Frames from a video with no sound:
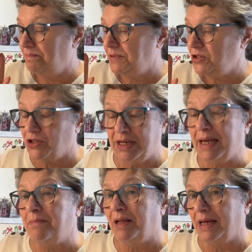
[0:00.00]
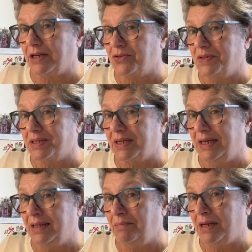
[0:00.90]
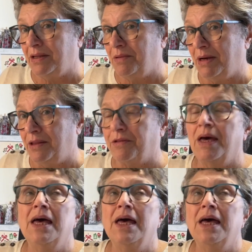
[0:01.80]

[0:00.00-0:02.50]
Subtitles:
She's going to email that to us in the middle of the month.